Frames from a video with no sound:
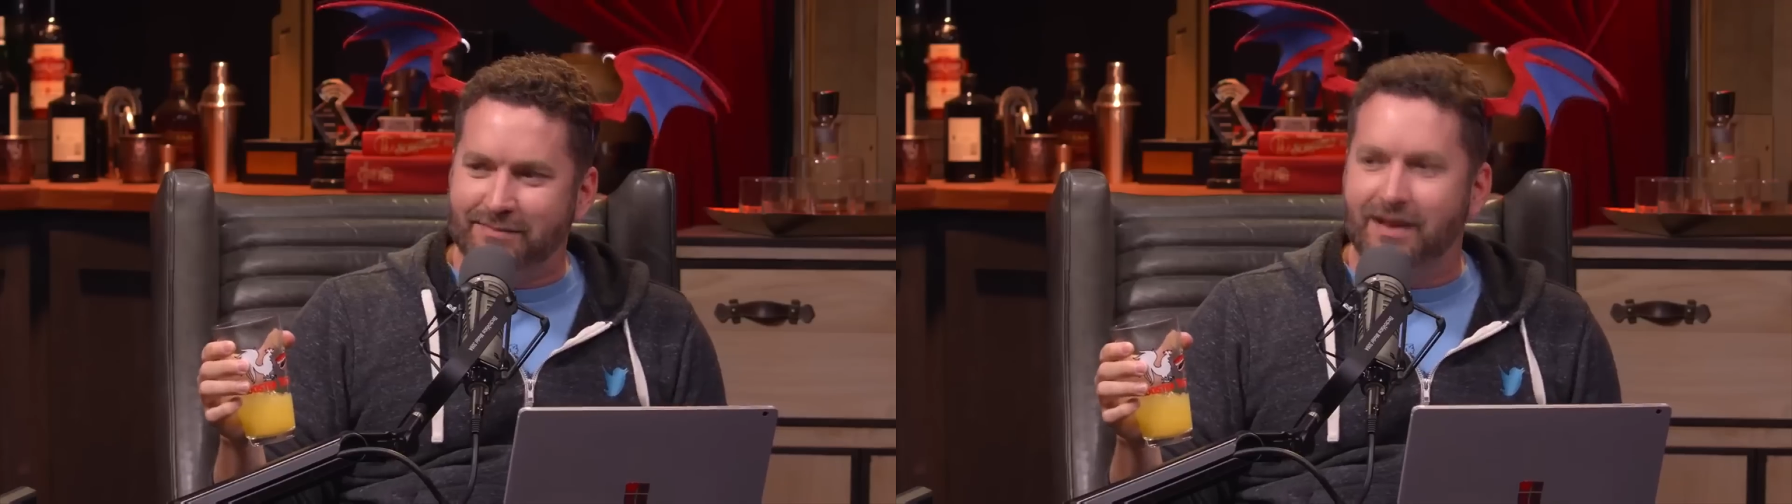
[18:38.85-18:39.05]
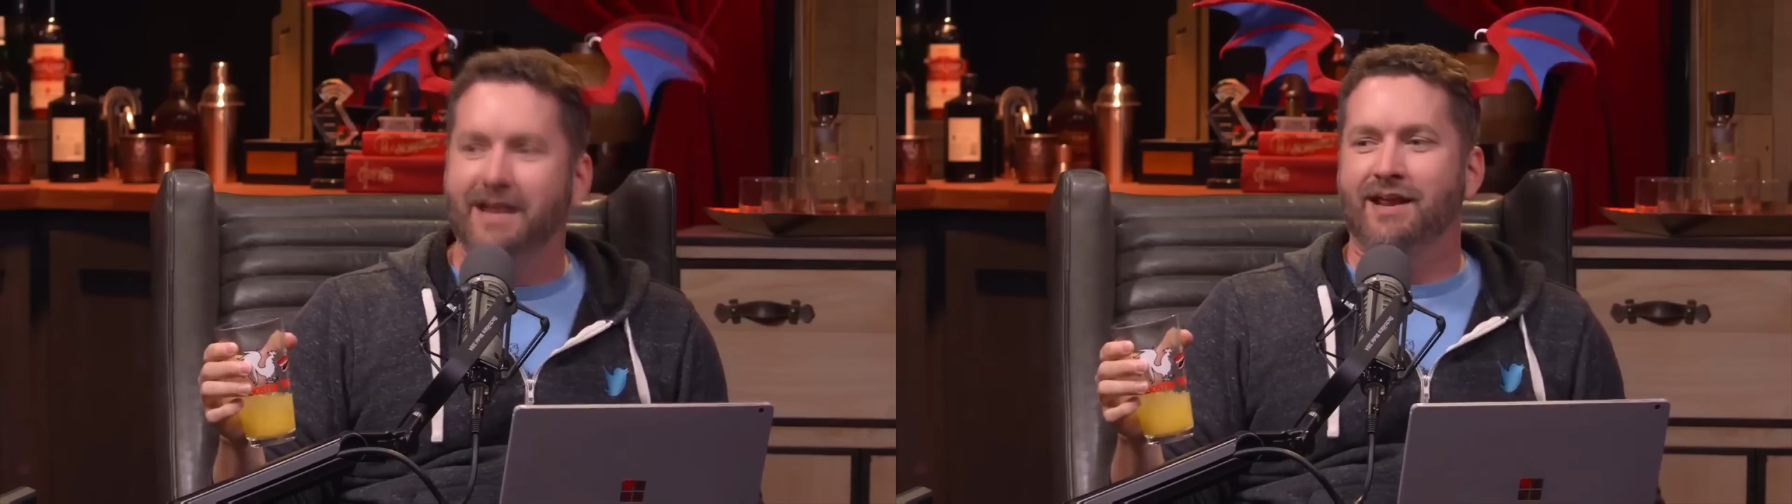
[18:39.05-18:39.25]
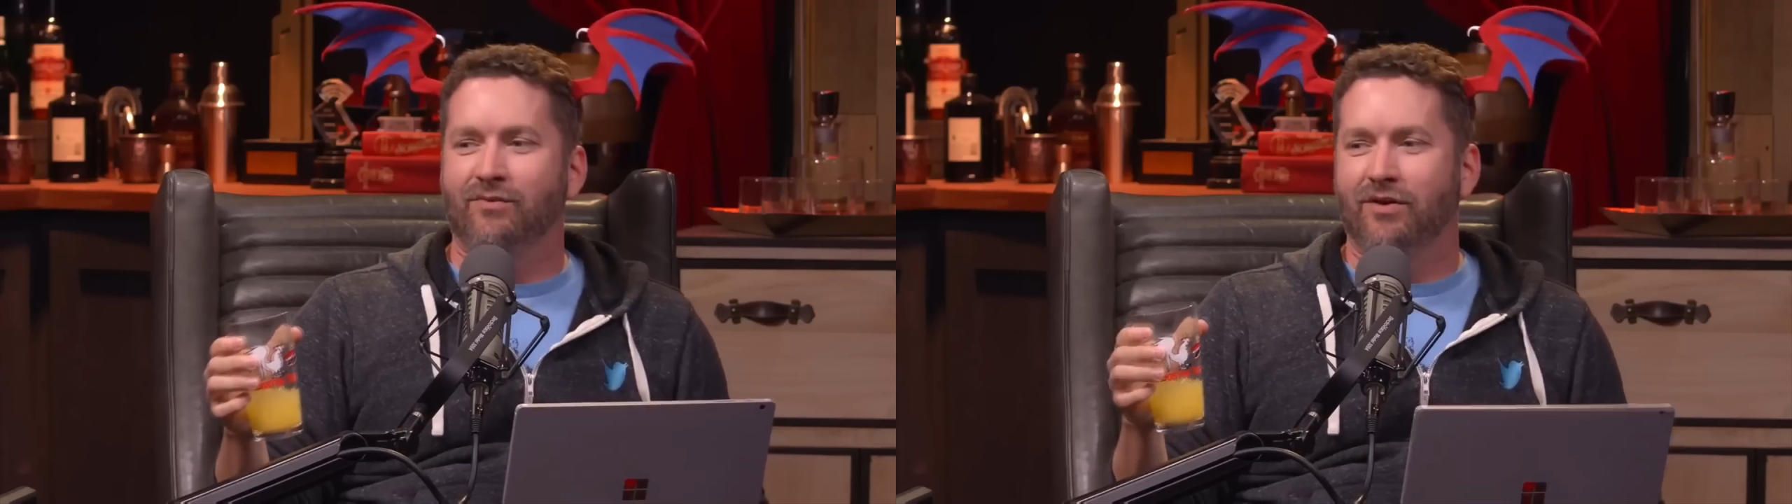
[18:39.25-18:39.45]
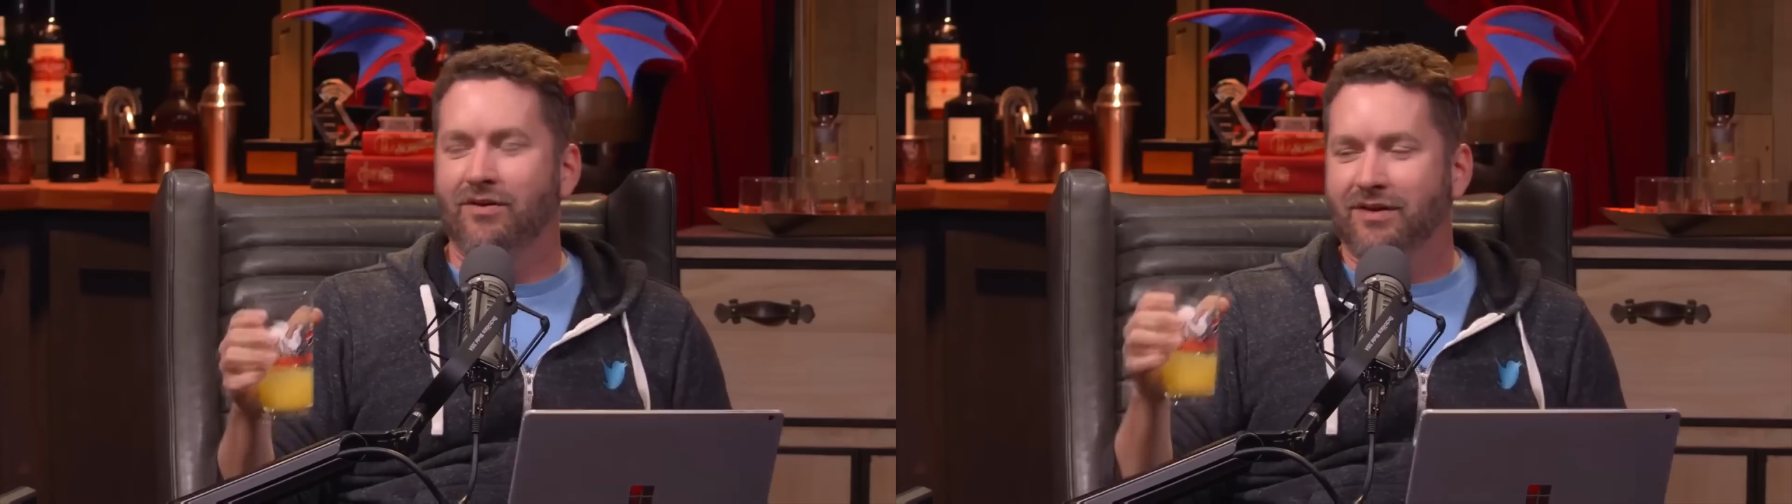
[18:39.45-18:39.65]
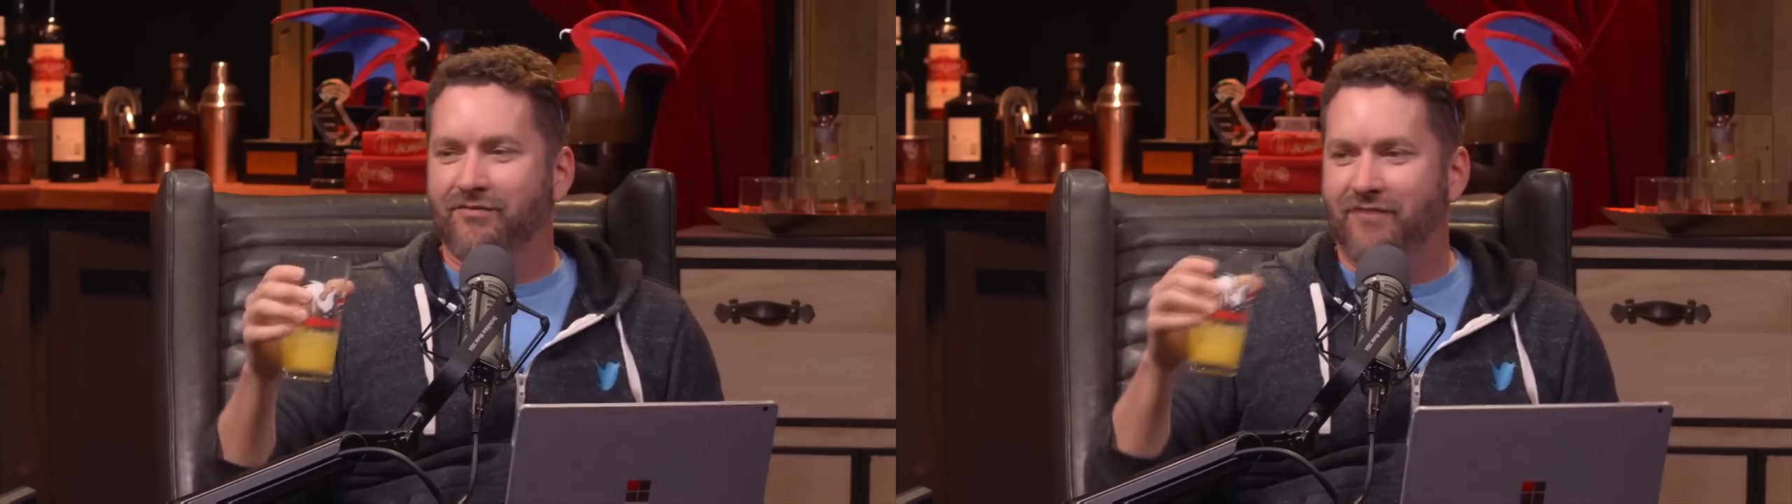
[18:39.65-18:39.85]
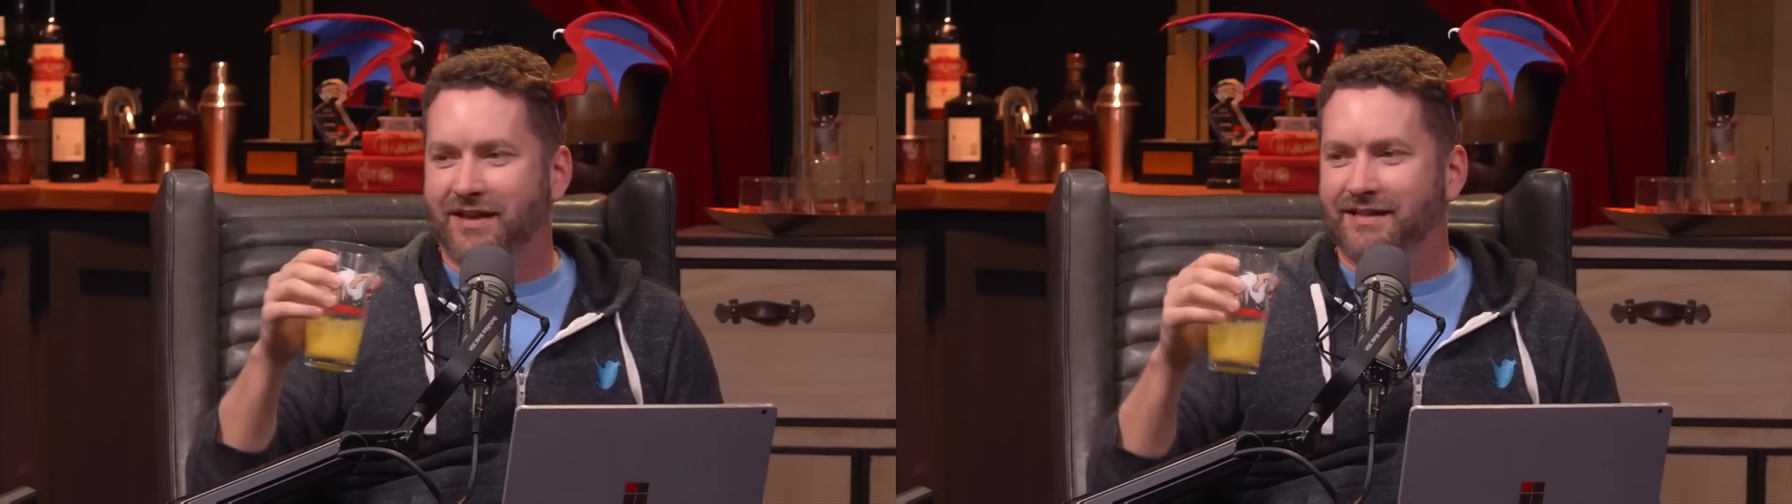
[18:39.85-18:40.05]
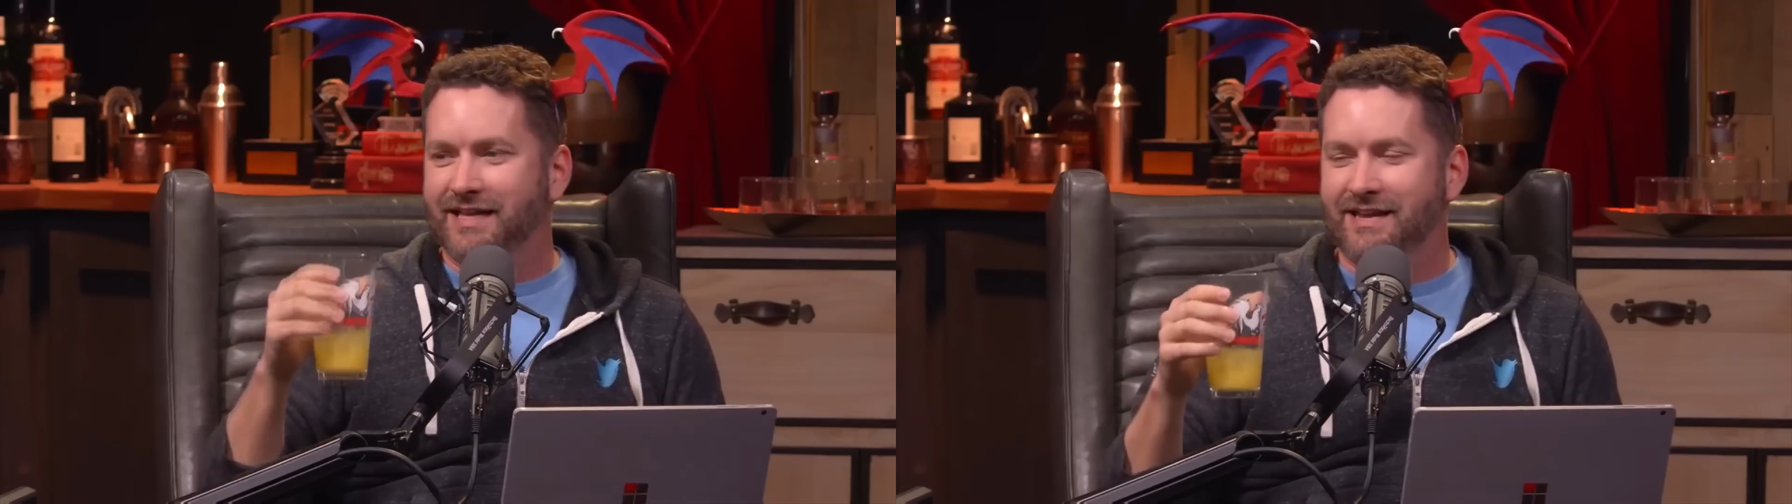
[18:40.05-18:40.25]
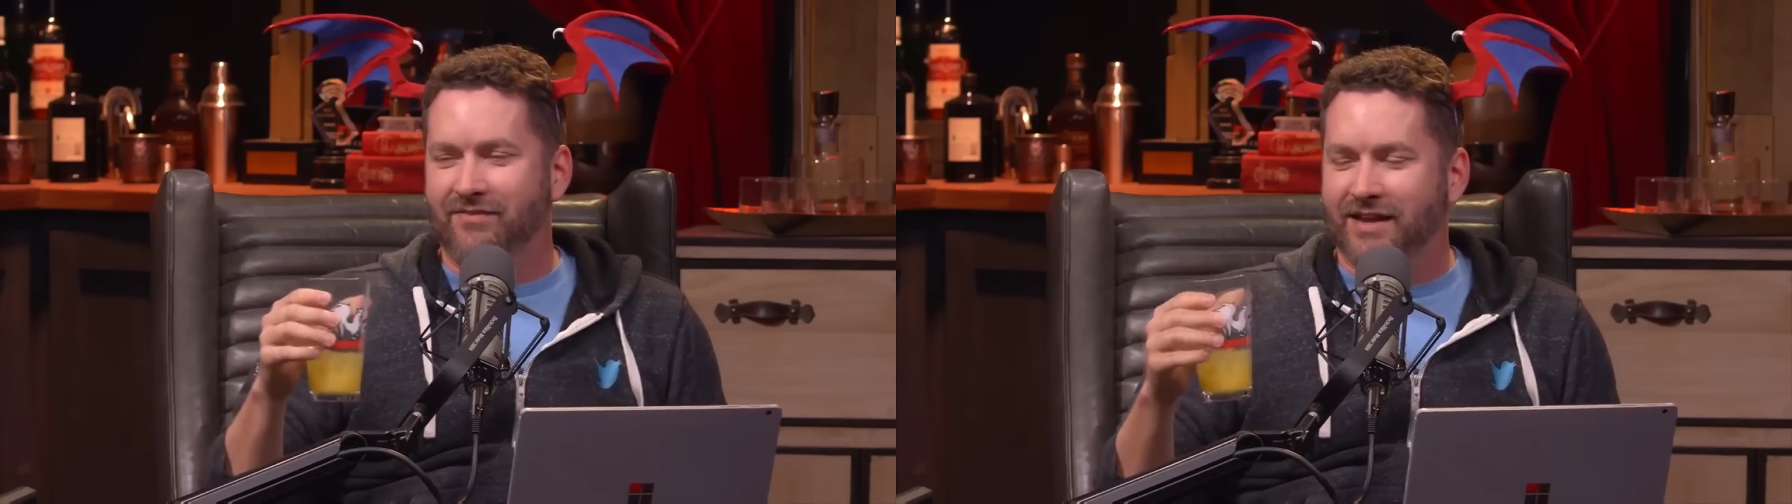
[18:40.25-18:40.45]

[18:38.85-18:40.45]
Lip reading: money and we're all gonna fucking leave.